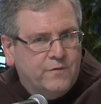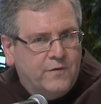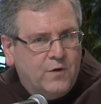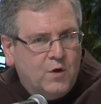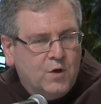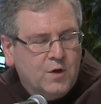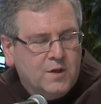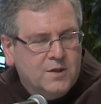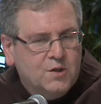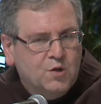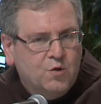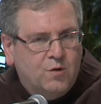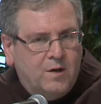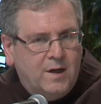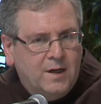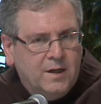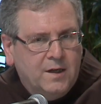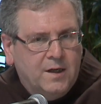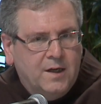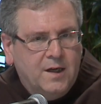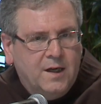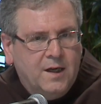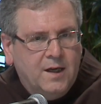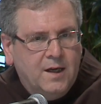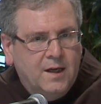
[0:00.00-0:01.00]
All
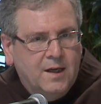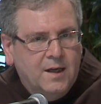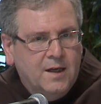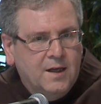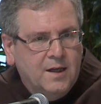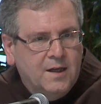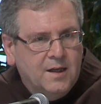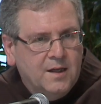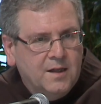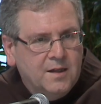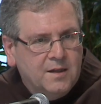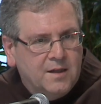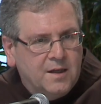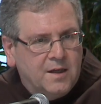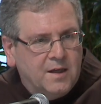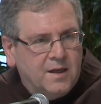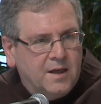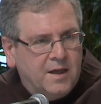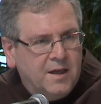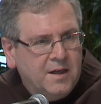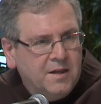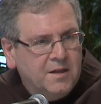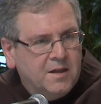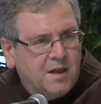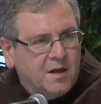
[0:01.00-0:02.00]
religions
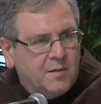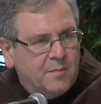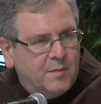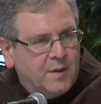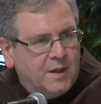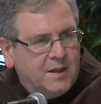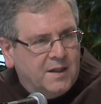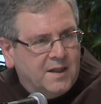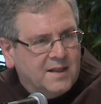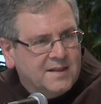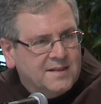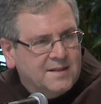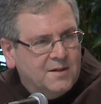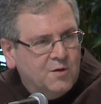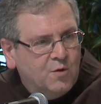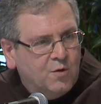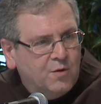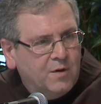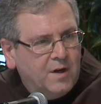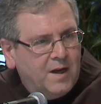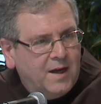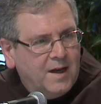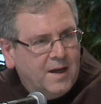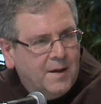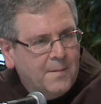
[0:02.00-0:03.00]
have to
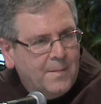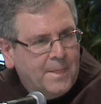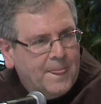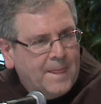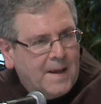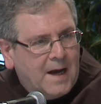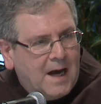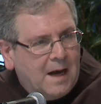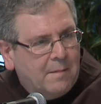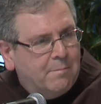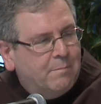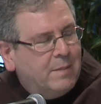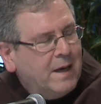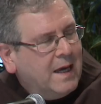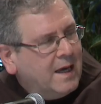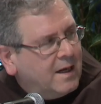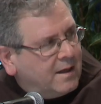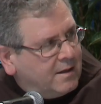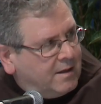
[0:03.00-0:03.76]
make an effort